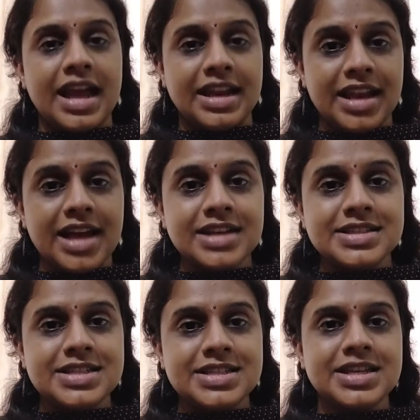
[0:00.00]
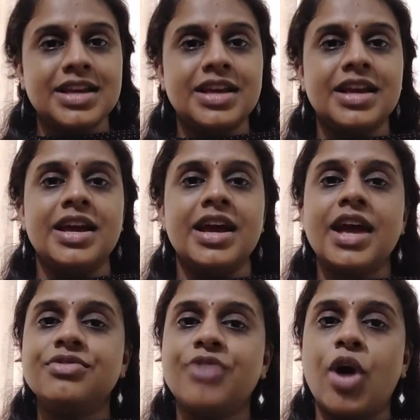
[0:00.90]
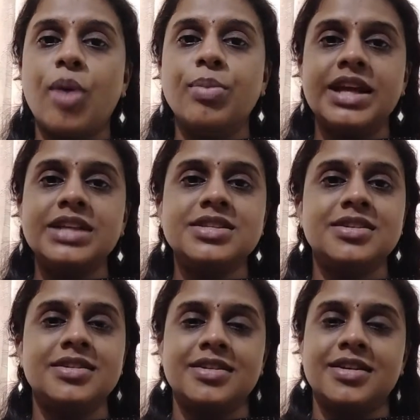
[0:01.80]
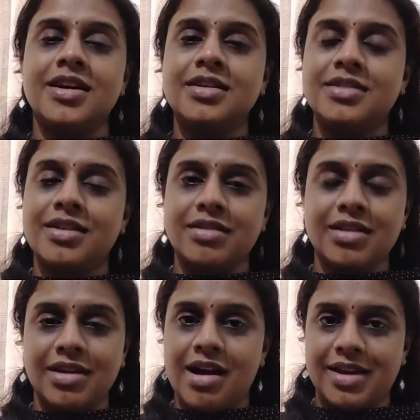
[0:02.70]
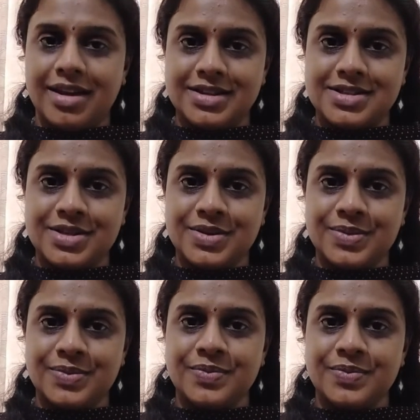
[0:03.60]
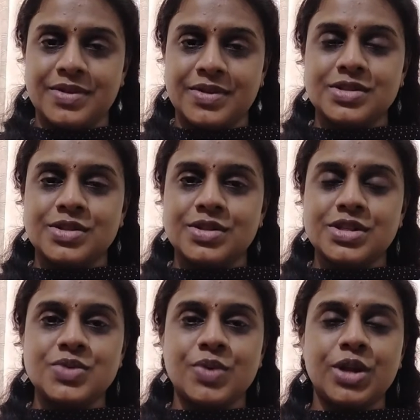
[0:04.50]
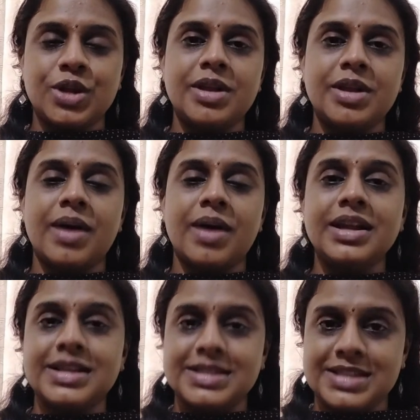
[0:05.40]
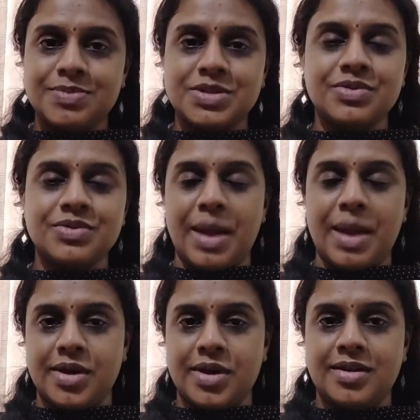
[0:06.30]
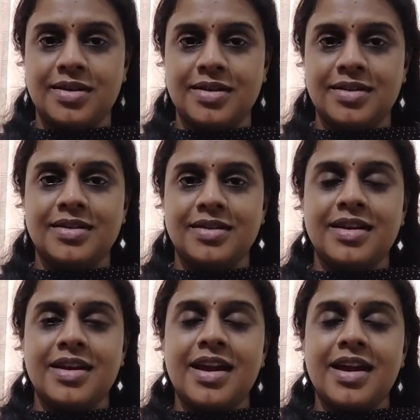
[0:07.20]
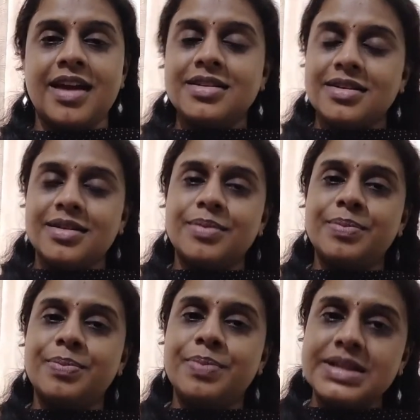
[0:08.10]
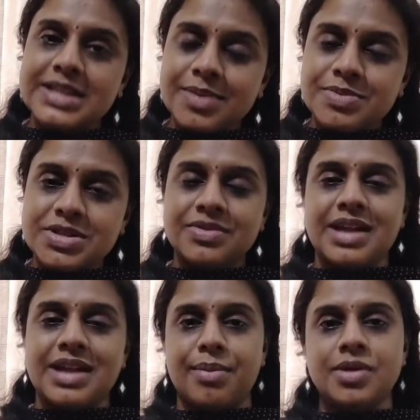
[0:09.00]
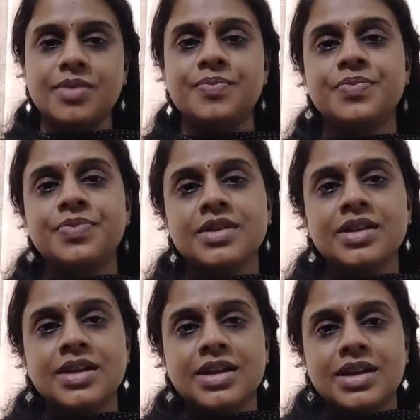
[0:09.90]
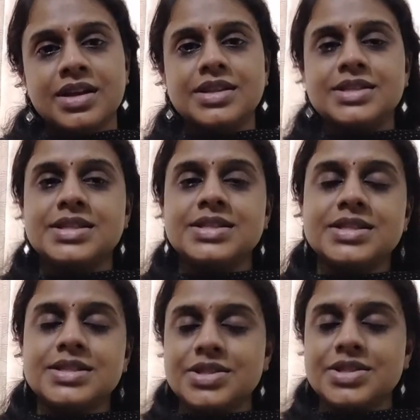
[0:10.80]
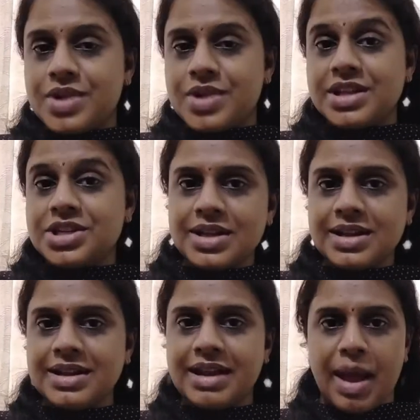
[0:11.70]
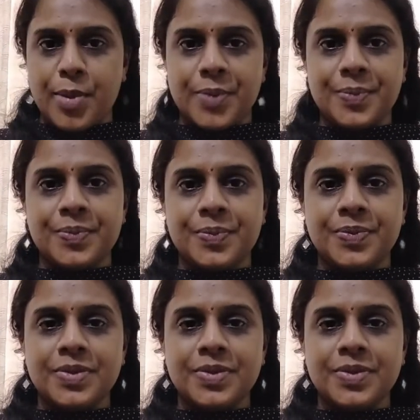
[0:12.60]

they analyze it and formulate a theory regarding it. So this is what you mean by descriptive grammar. And prescriptive grammar, this is the traditional grammar.